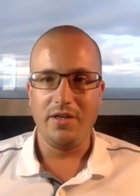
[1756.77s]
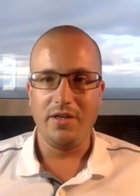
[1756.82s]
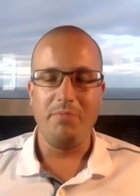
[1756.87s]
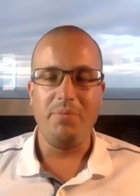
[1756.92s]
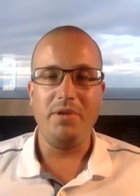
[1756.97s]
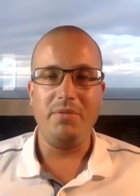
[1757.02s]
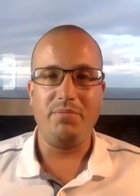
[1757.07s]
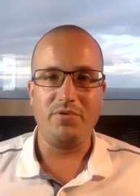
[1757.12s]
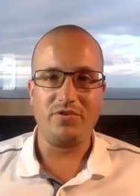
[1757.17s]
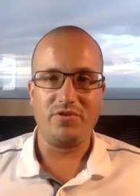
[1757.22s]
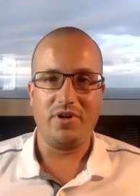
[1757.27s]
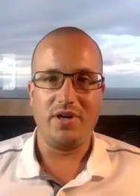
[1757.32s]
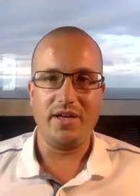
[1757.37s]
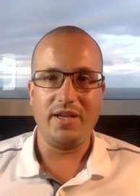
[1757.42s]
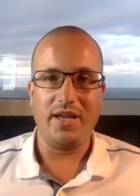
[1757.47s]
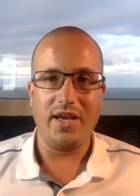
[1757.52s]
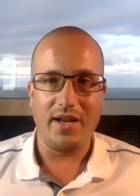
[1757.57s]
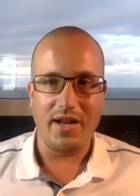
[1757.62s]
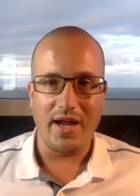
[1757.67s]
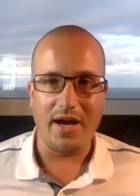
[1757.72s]
people trying to
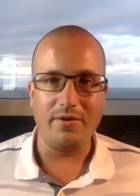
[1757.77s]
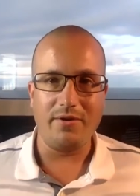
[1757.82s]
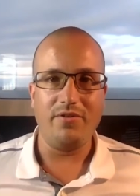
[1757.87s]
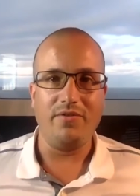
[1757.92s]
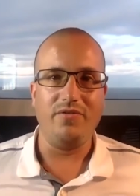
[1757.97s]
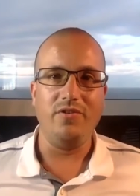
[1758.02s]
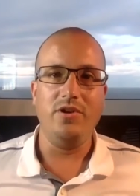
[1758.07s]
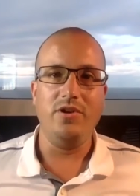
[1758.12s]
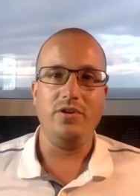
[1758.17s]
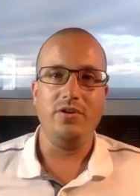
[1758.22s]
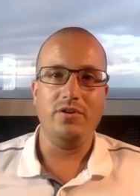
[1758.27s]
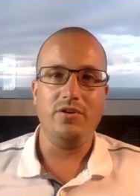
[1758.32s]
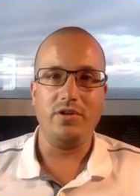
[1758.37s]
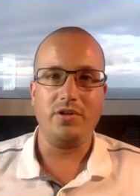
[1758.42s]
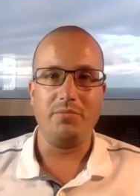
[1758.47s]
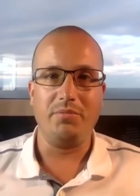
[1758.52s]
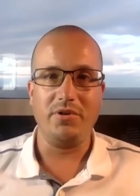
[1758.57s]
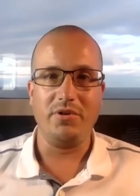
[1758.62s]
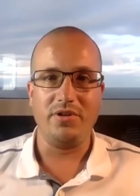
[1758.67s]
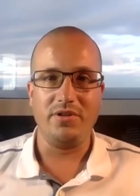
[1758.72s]
get out of New
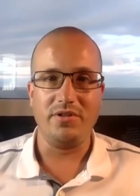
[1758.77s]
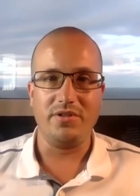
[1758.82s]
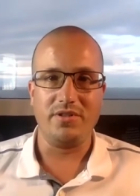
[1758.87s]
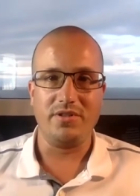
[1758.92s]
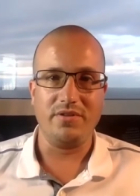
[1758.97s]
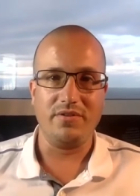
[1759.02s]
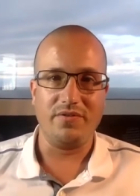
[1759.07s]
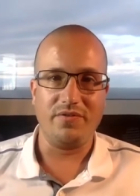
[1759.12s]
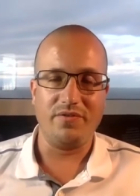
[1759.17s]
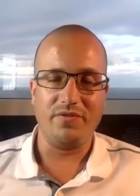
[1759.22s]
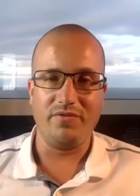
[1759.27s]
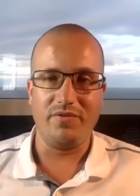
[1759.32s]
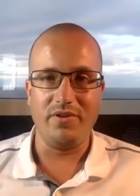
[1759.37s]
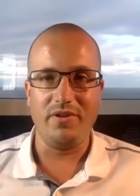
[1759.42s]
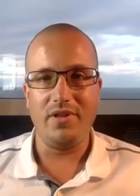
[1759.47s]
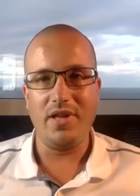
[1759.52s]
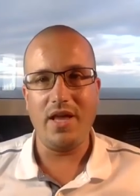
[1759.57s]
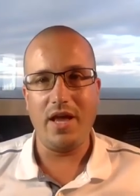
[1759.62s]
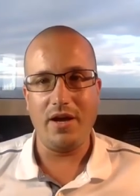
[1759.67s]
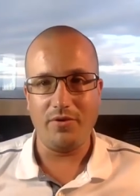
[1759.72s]
York because of
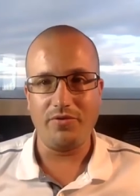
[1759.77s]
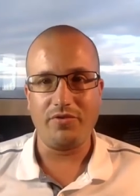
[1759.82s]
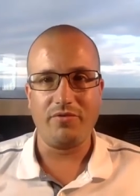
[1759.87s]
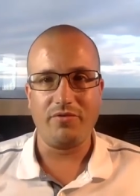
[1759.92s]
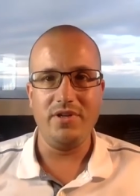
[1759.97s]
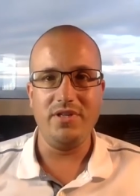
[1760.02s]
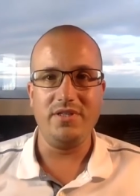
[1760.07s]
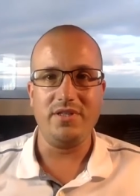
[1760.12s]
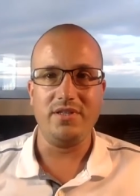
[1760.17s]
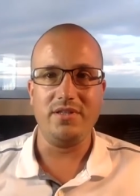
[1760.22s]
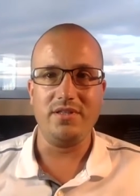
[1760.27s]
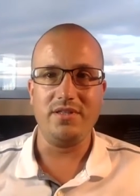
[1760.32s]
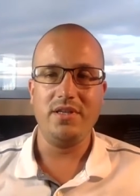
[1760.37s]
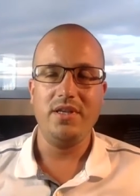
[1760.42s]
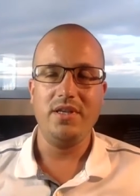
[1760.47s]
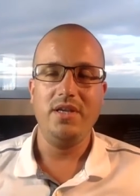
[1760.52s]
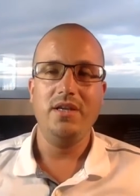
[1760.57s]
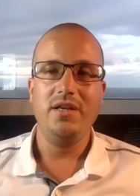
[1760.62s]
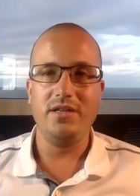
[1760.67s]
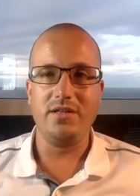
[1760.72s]
health reasons,
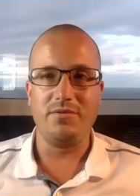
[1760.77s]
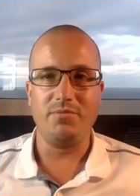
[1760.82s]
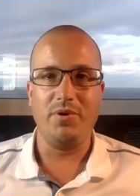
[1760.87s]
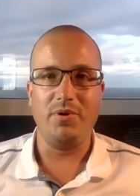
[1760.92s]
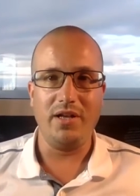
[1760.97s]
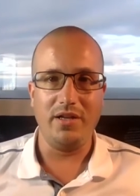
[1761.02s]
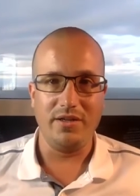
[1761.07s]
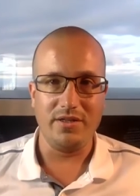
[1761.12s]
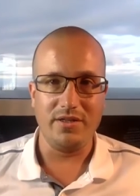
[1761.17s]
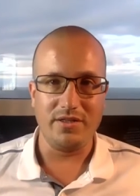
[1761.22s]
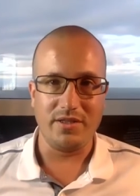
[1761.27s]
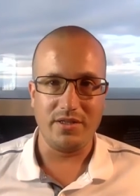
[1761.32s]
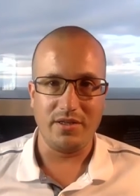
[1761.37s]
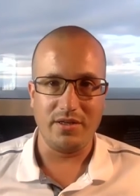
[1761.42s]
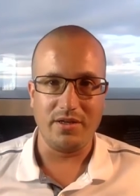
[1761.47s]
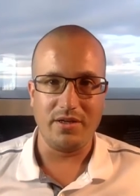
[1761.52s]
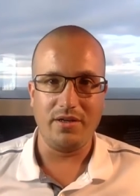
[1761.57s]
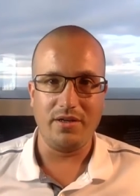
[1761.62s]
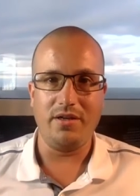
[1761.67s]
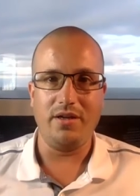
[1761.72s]
as well as
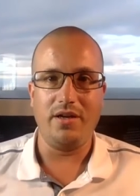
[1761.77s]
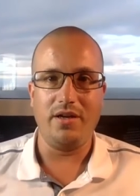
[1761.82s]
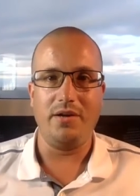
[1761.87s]
the